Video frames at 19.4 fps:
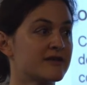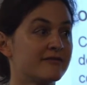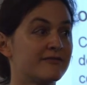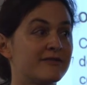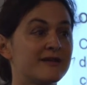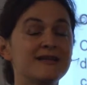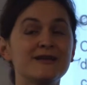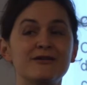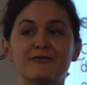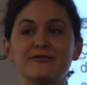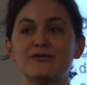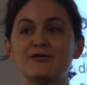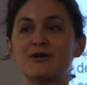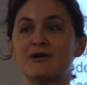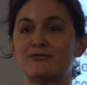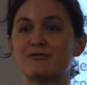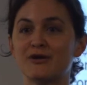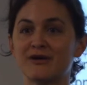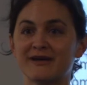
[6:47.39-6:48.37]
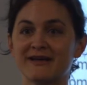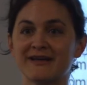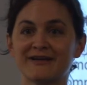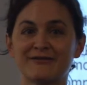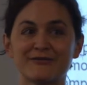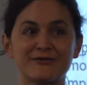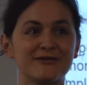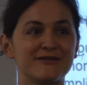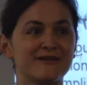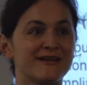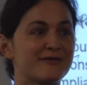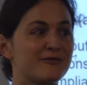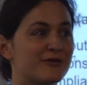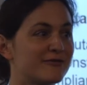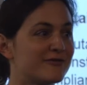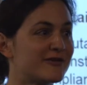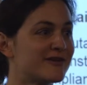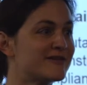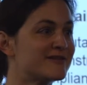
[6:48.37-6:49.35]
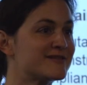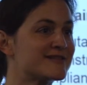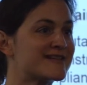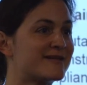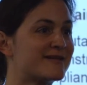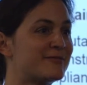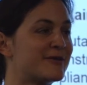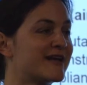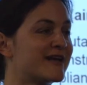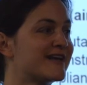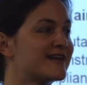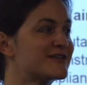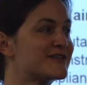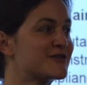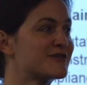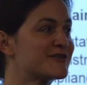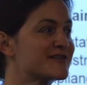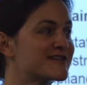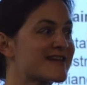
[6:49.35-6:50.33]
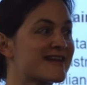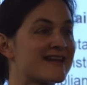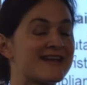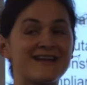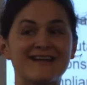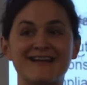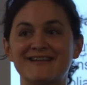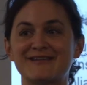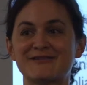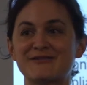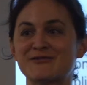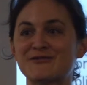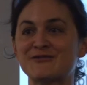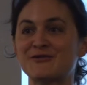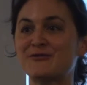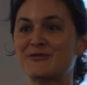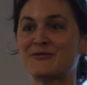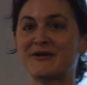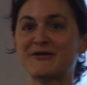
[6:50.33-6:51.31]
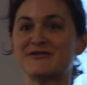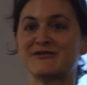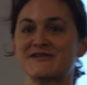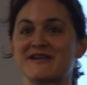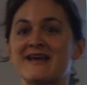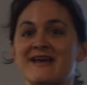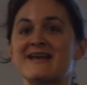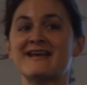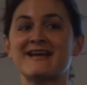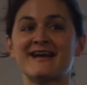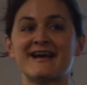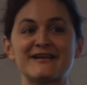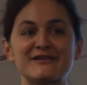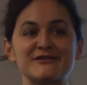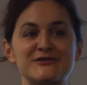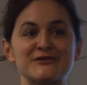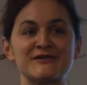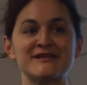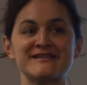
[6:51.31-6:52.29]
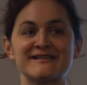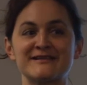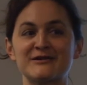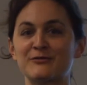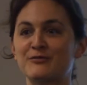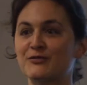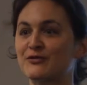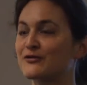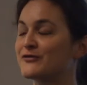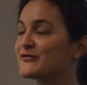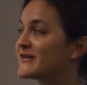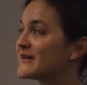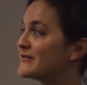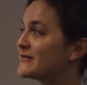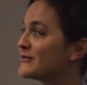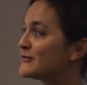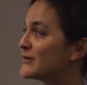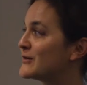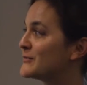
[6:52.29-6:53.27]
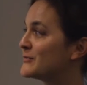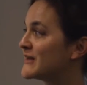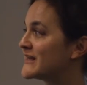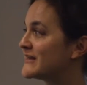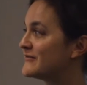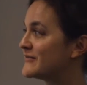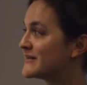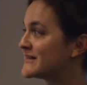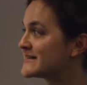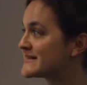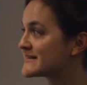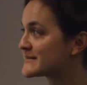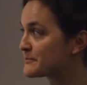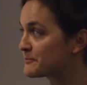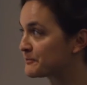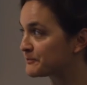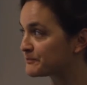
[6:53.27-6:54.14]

If any of you are working on an equivalent applications, let us know, because as soon as they're approved, everyone benefits.